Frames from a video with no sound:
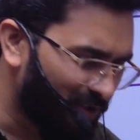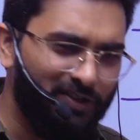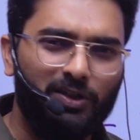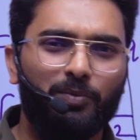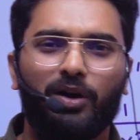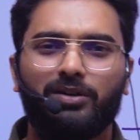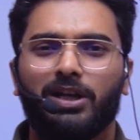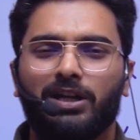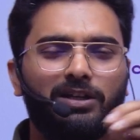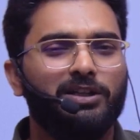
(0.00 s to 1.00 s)
about
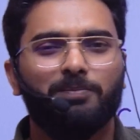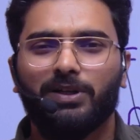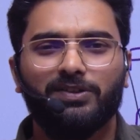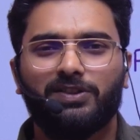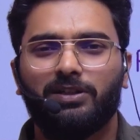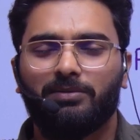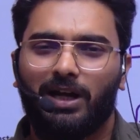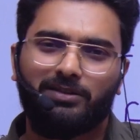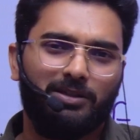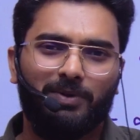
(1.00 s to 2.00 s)
repulsive,
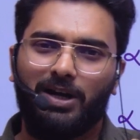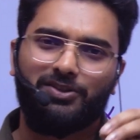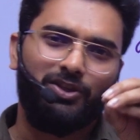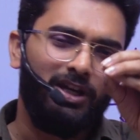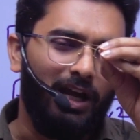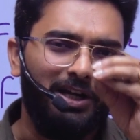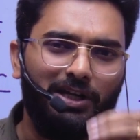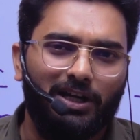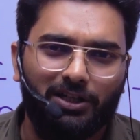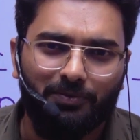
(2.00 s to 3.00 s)
otherwise
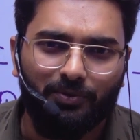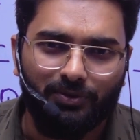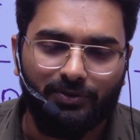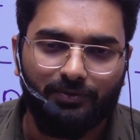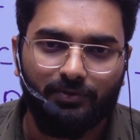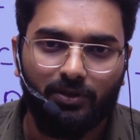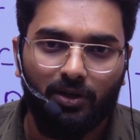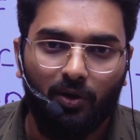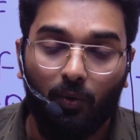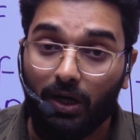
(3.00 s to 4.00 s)
attractive force.
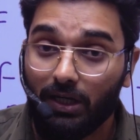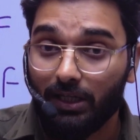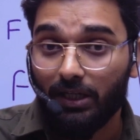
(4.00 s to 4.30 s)
Only